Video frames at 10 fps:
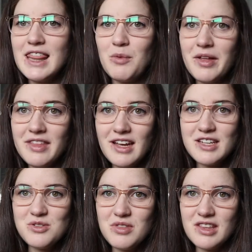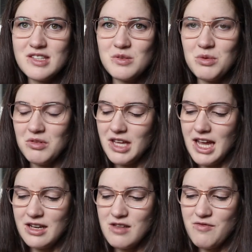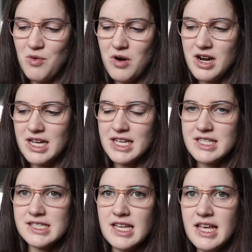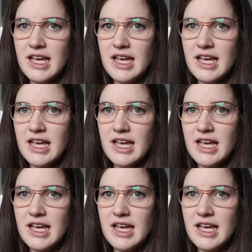The one thing I do think this will be really handy for is